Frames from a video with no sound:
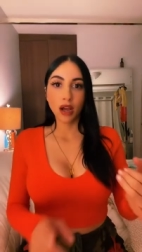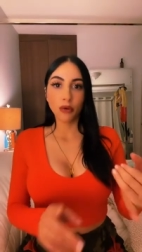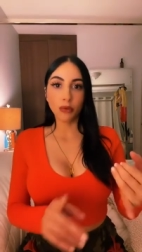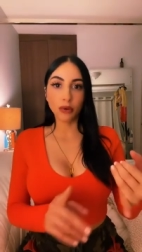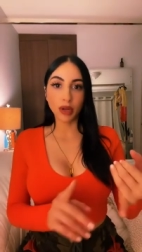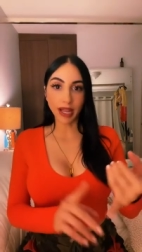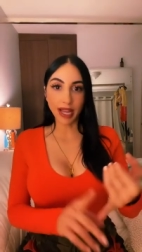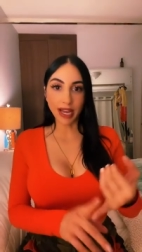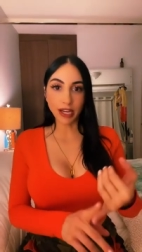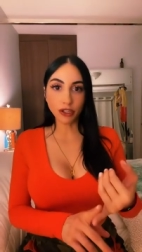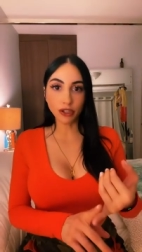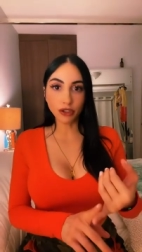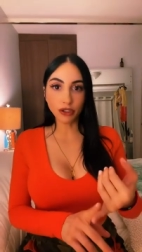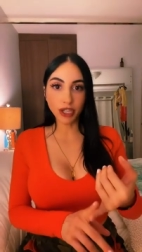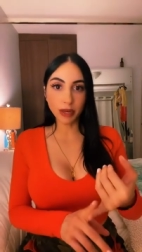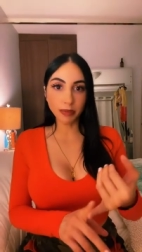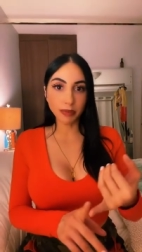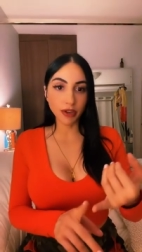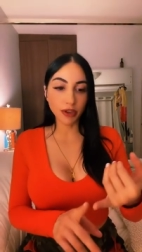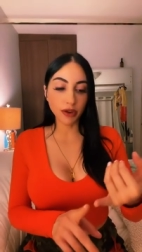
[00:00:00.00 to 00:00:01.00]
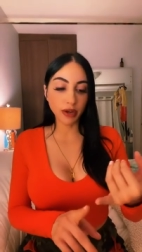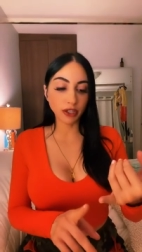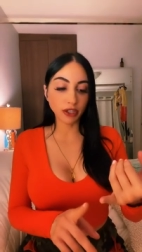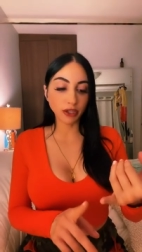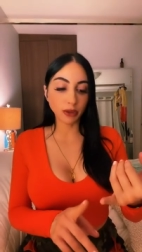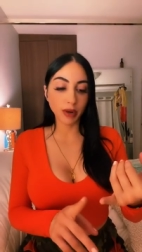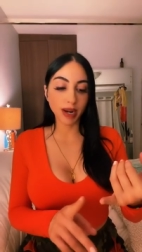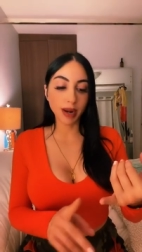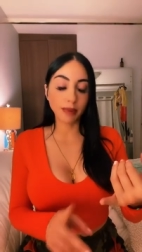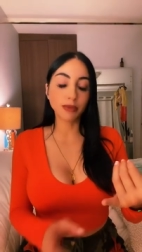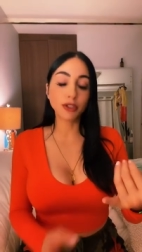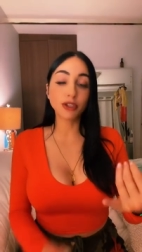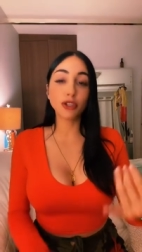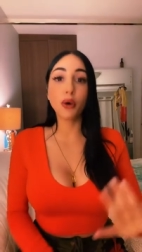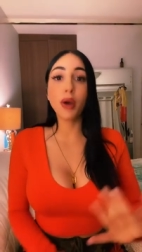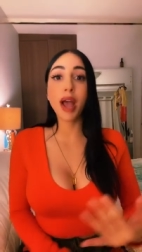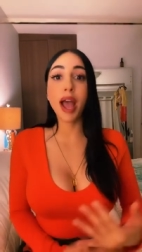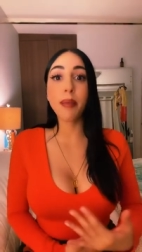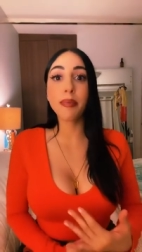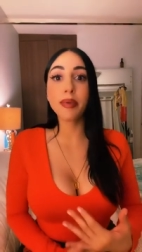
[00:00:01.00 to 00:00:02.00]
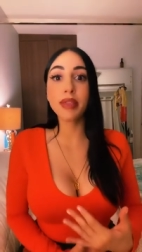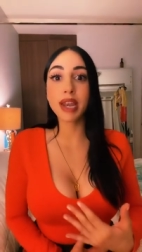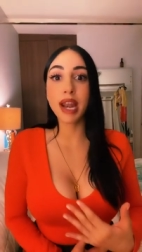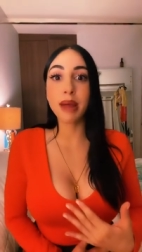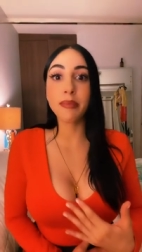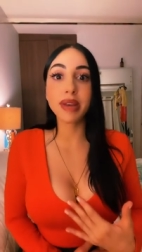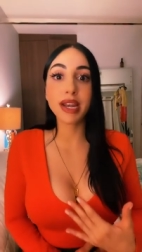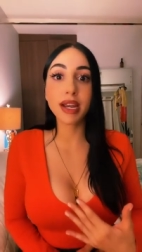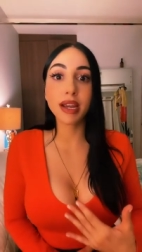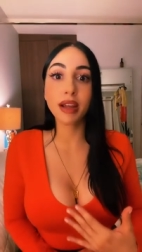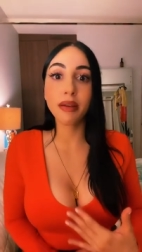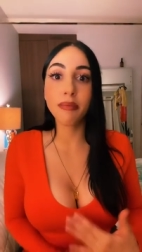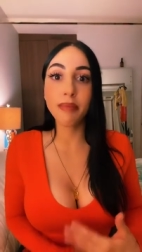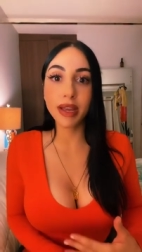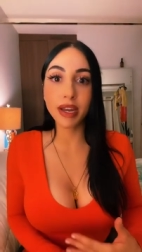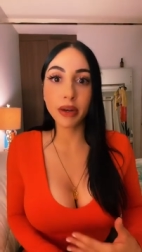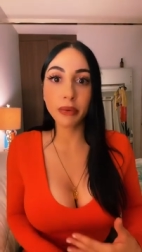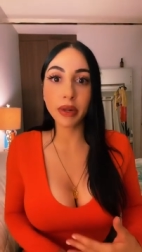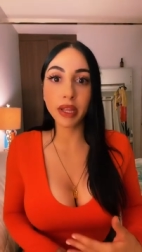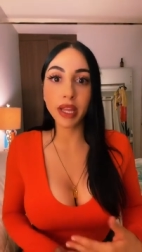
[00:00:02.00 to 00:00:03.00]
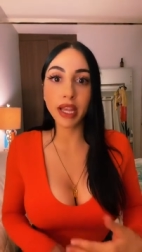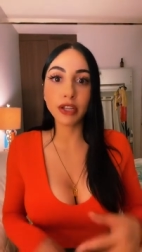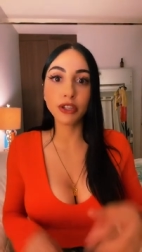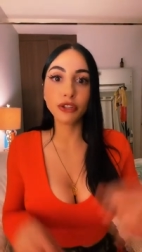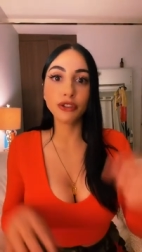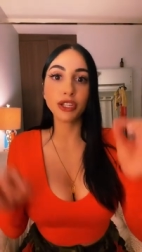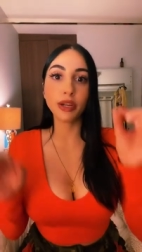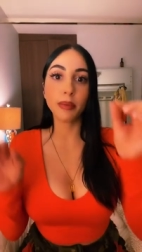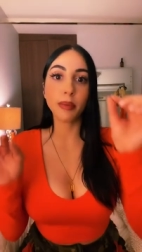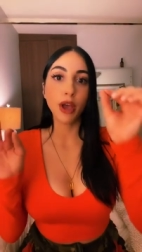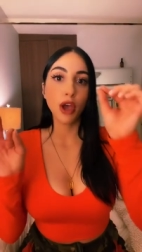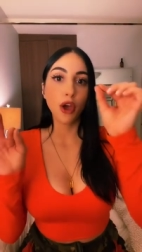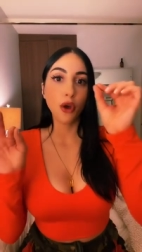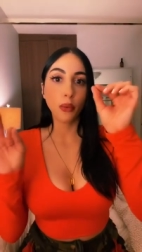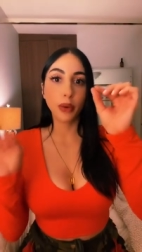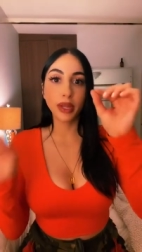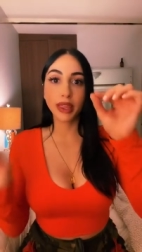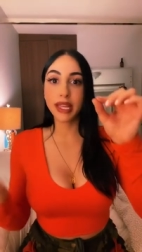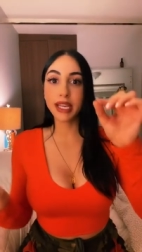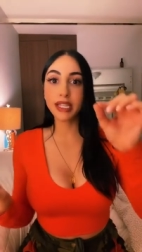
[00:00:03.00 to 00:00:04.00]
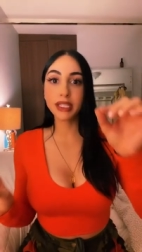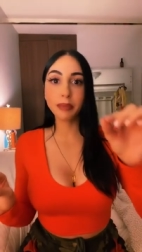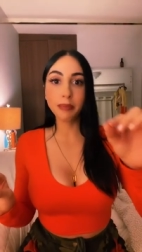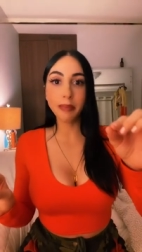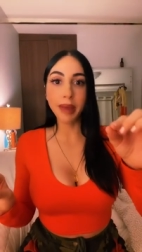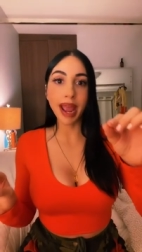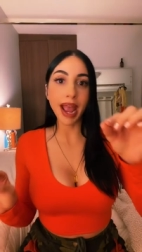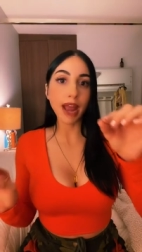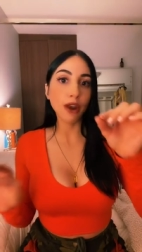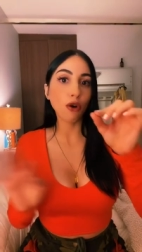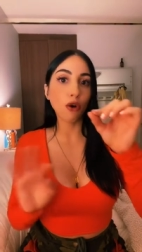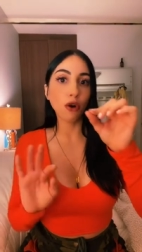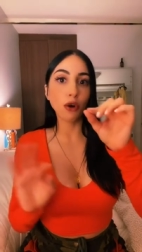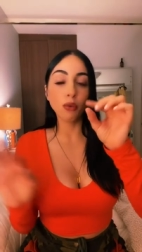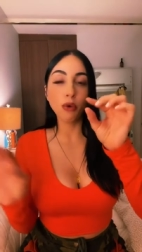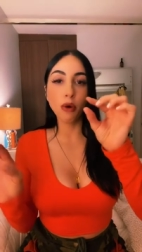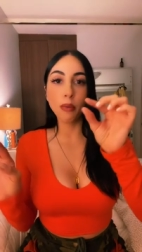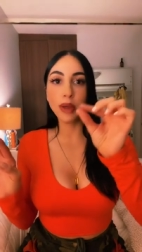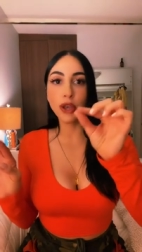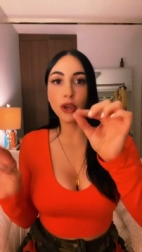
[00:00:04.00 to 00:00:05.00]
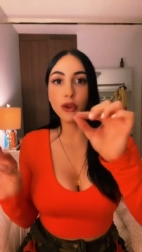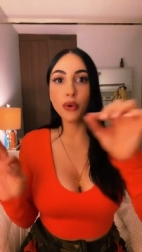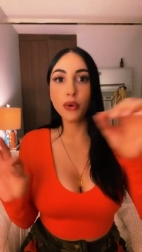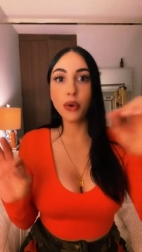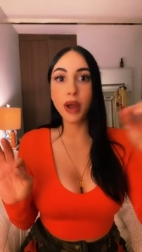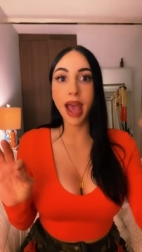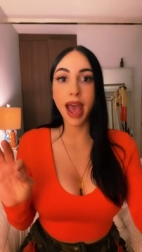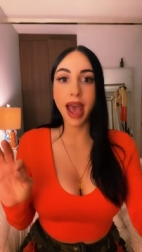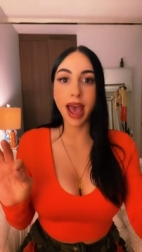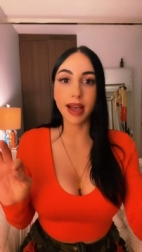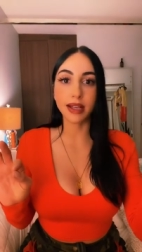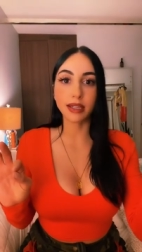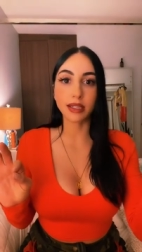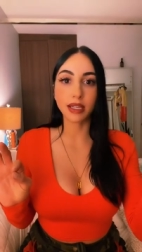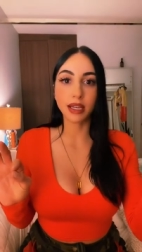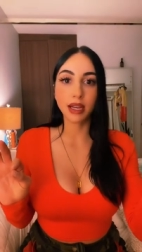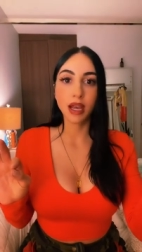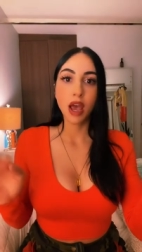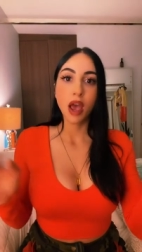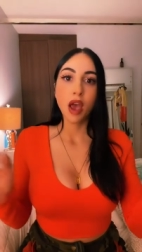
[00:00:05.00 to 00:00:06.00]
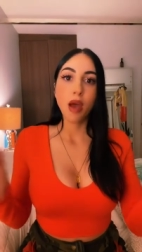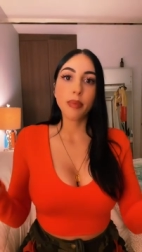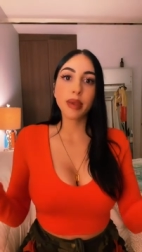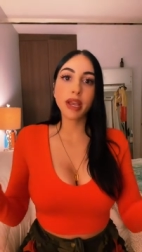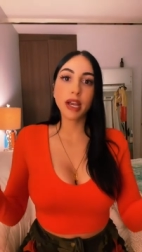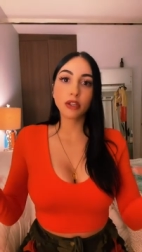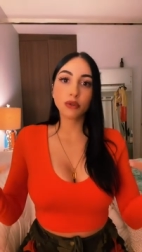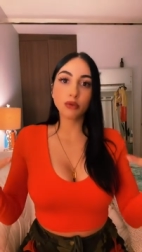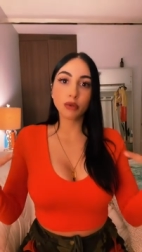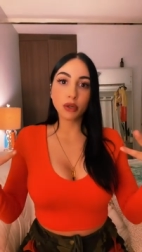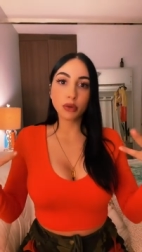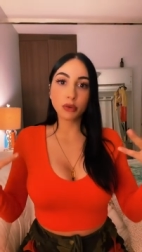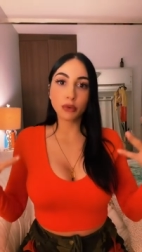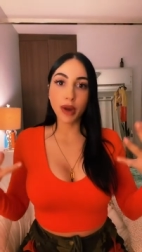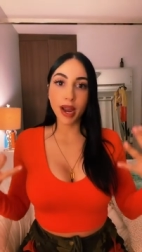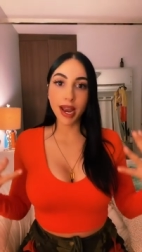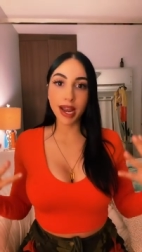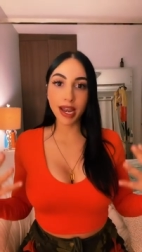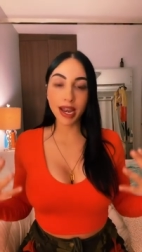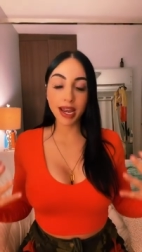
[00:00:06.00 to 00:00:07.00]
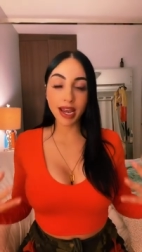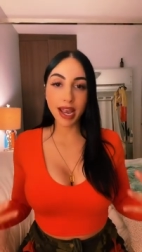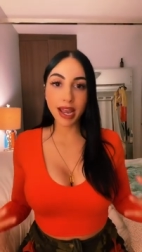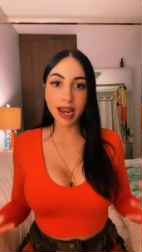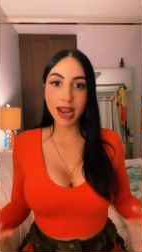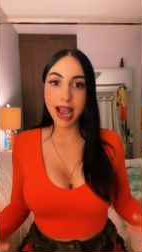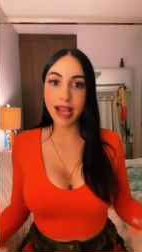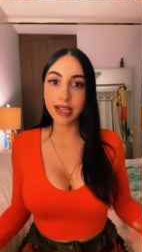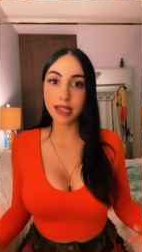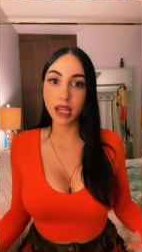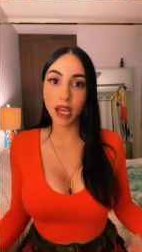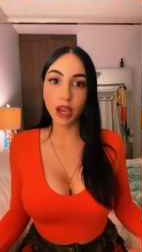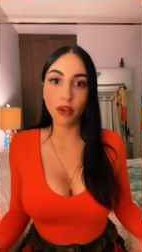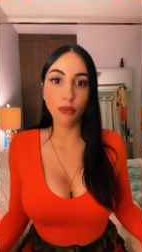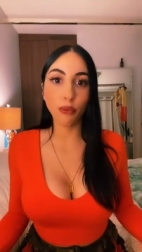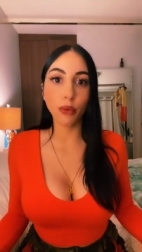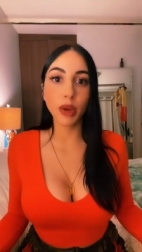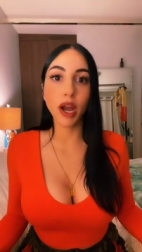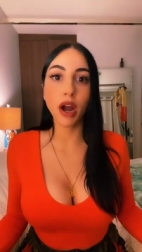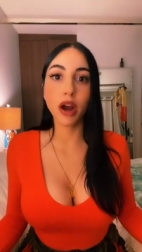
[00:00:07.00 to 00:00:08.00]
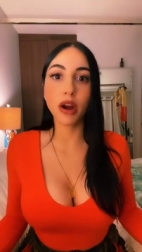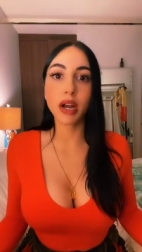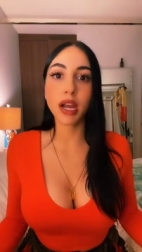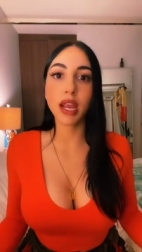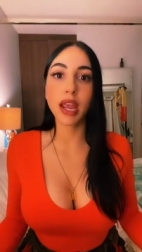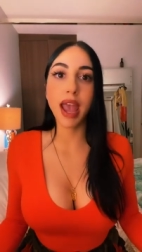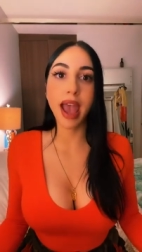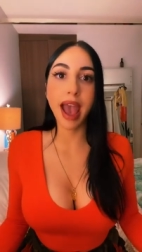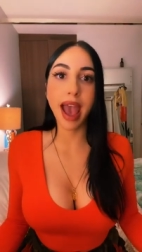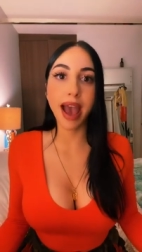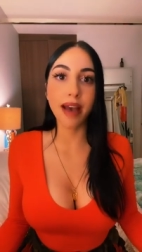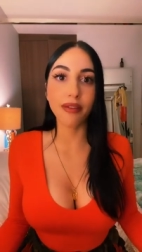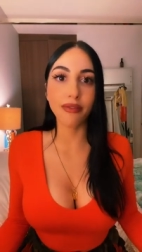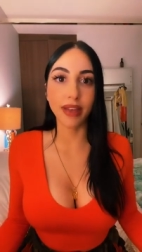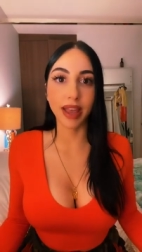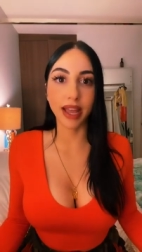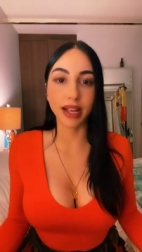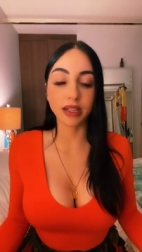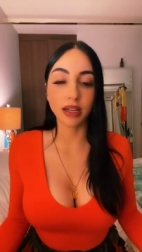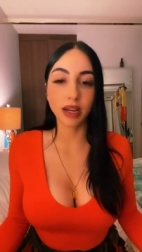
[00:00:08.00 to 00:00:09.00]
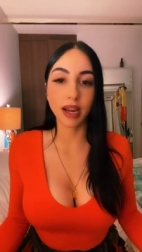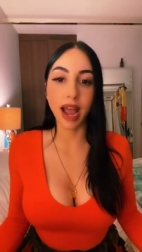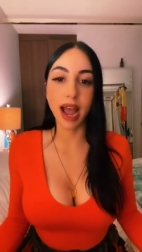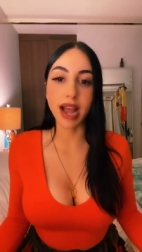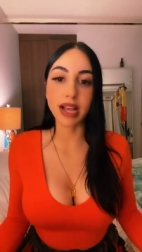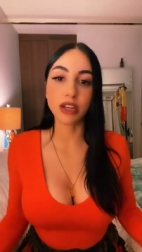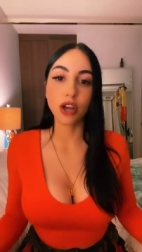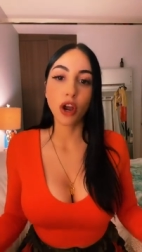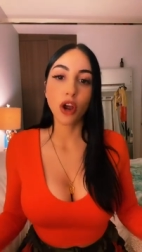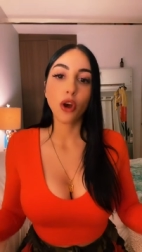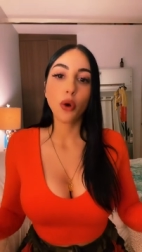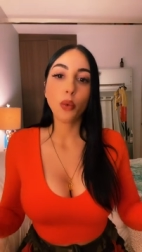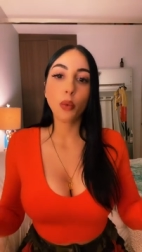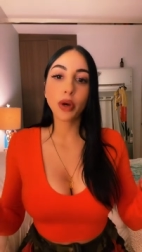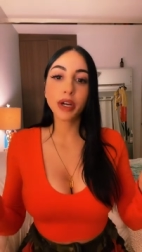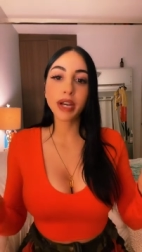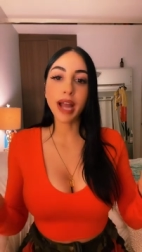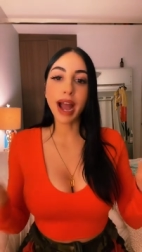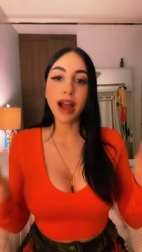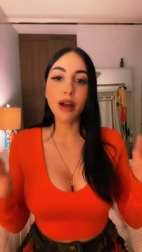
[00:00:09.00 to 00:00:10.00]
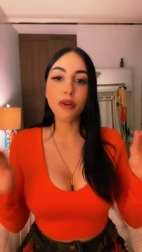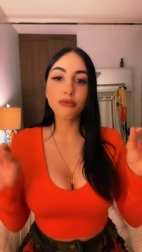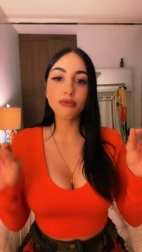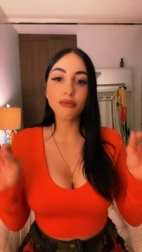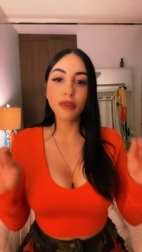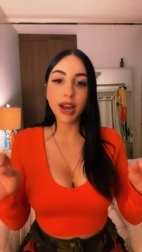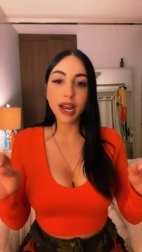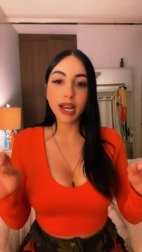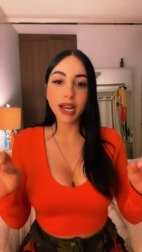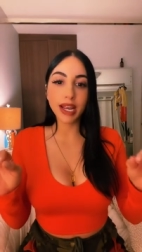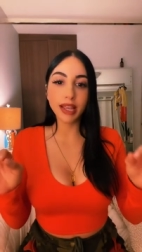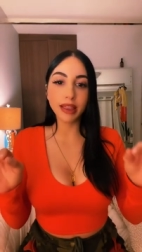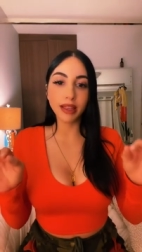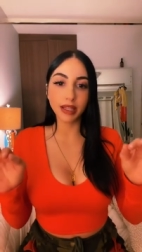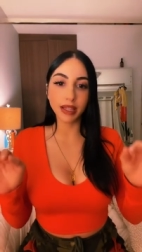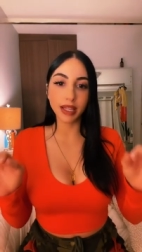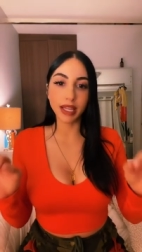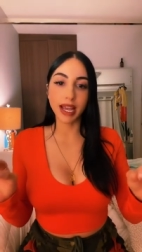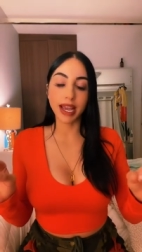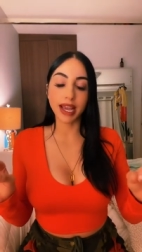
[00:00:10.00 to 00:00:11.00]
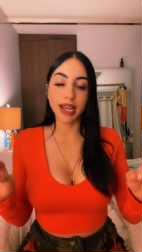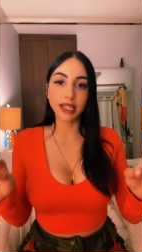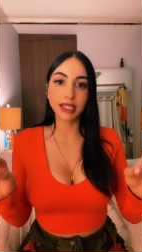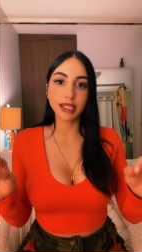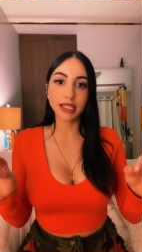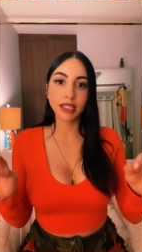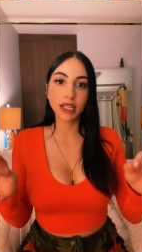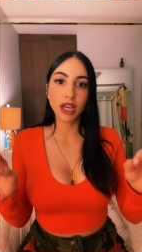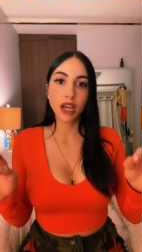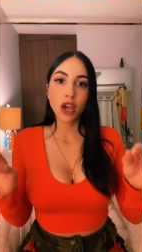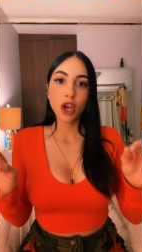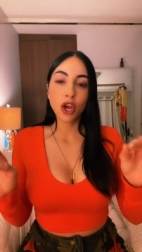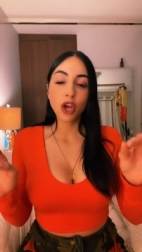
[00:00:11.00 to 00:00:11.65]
relationship, then you can just write, I'm so happy that I'm in a committed relationship with this man or woman who has, because we're writing it as if we already have it, guys. We're not writing the list